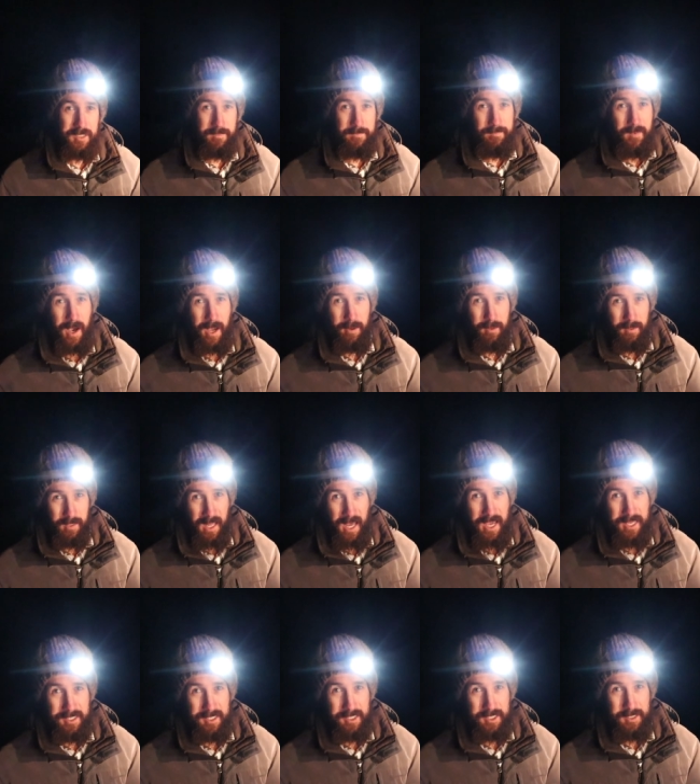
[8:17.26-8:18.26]
and final
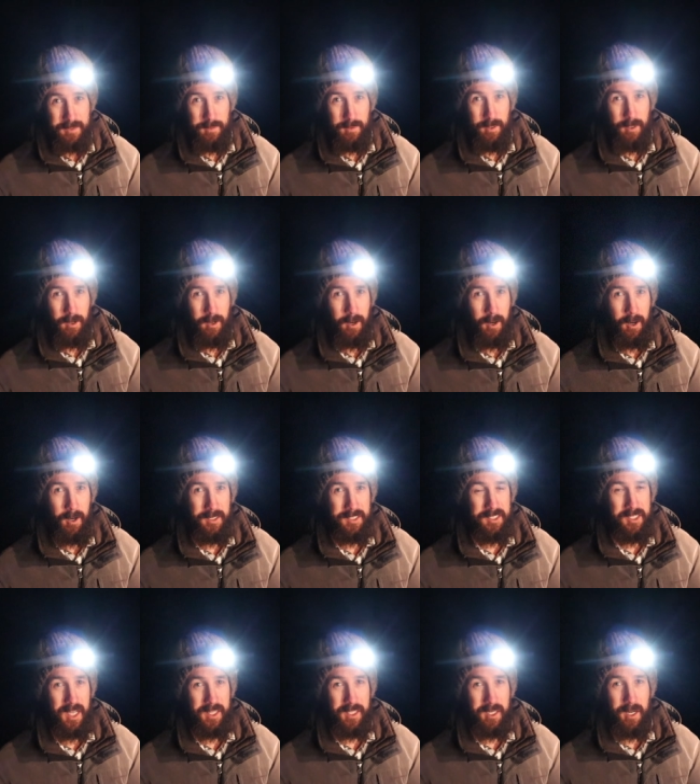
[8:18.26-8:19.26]
lights are a
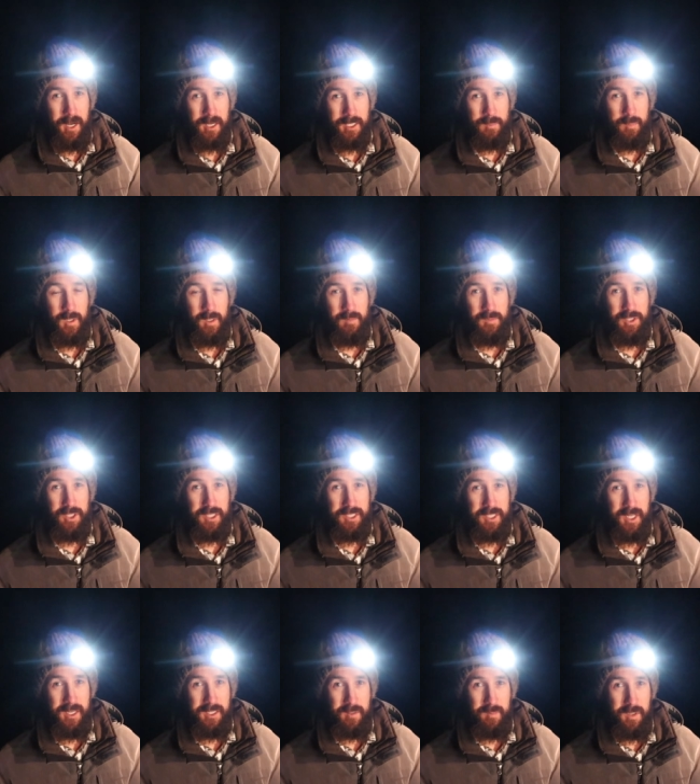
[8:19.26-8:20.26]
set that Auxbeam
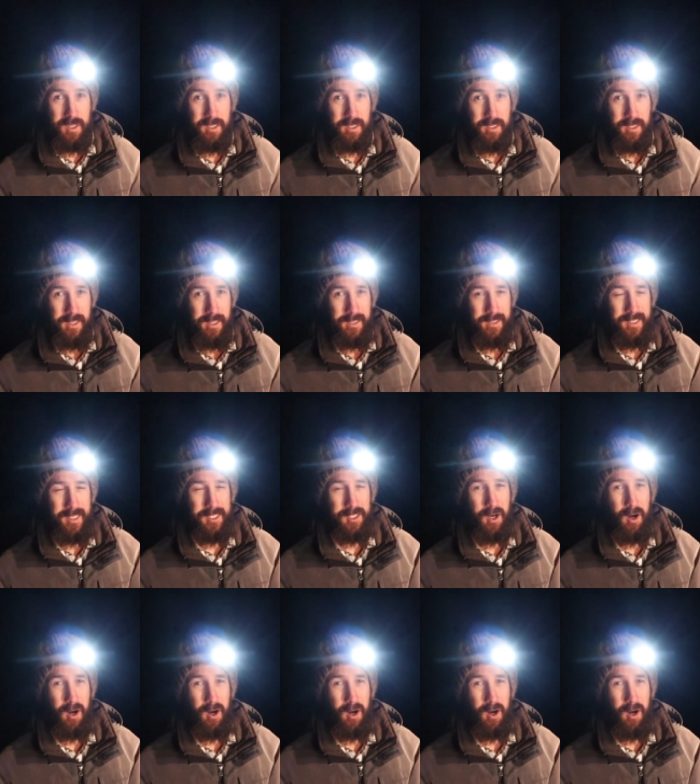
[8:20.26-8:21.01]
just sent to me. These